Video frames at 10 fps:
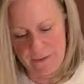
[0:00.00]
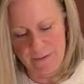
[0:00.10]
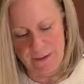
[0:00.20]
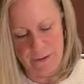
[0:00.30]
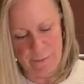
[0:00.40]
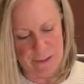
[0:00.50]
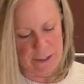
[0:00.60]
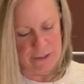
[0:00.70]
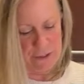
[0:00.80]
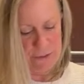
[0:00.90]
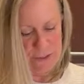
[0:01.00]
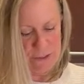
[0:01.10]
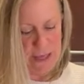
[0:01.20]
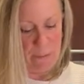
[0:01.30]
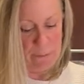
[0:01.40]
you know, what are you going to do? So
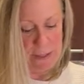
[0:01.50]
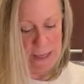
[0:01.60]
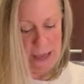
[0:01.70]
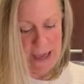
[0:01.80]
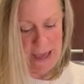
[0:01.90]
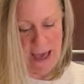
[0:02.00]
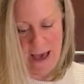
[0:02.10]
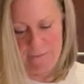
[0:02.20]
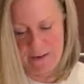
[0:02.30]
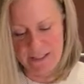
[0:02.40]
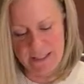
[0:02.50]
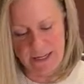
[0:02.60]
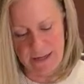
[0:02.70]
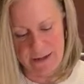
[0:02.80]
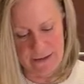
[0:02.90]
that would be a 1/2
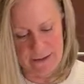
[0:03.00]
stick